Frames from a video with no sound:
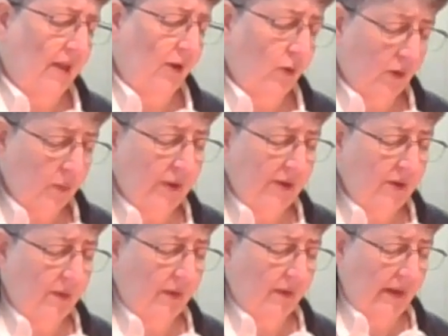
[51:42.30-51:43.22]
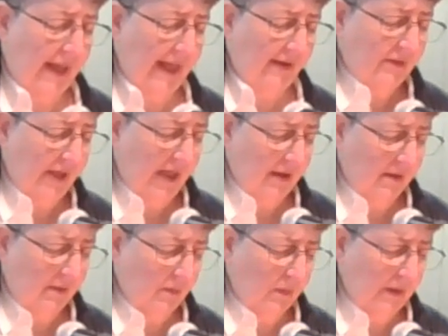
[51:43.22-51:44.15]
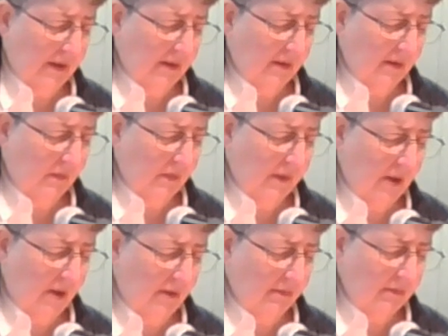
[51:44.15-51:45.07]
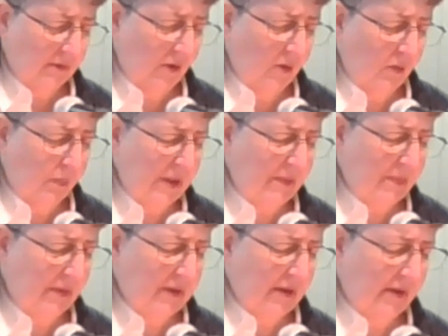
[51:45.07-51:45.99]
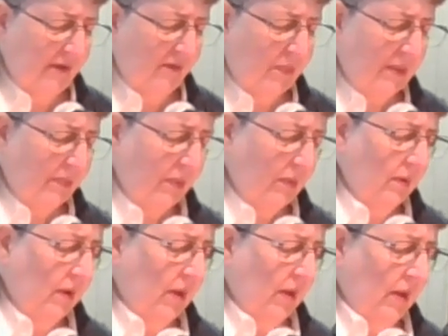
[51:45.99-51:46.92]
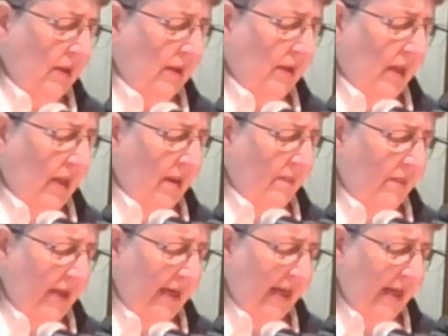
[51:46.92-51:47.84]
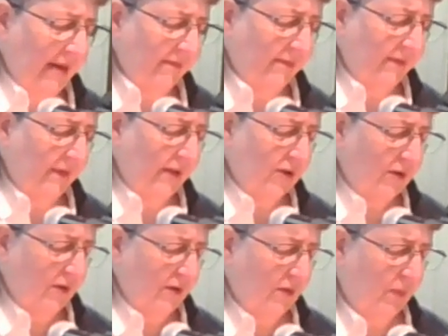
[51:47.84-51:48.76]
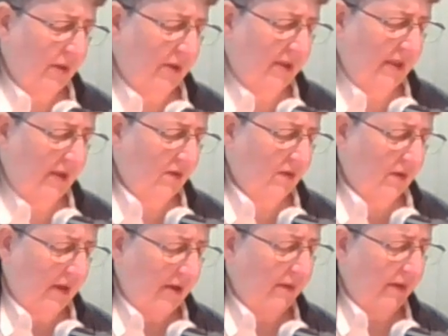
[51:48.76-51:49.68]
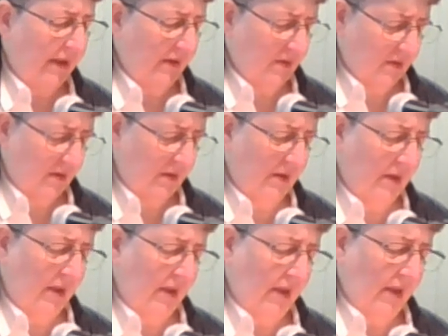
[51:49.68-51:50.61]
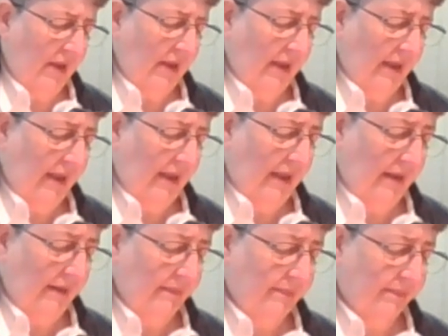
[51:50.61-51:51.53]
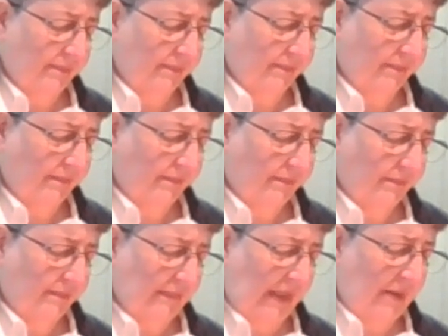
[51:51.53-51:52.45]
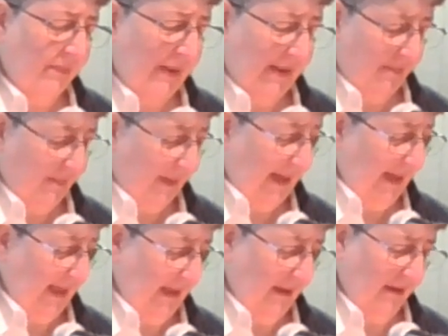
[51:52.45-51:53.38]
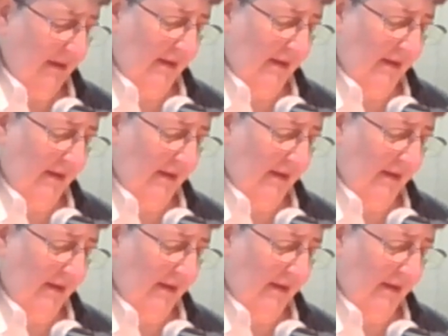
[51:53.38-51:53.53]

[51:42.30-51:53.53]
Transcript: would you ask that? We, we all know people and love people um, that have issues with these areas. Uh, and but by